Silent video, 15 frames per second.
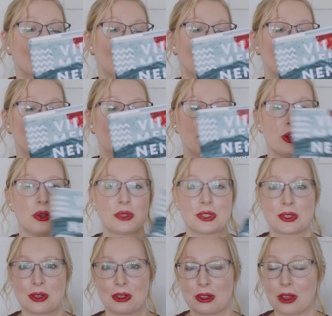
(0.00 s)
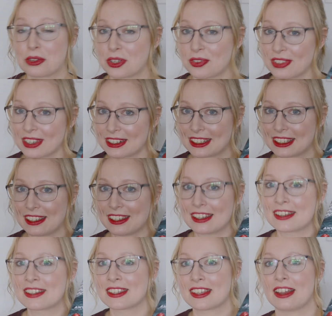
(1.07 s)
I go to a lot of their
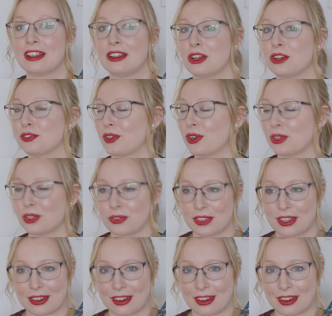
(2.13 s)
gigs, I love all of their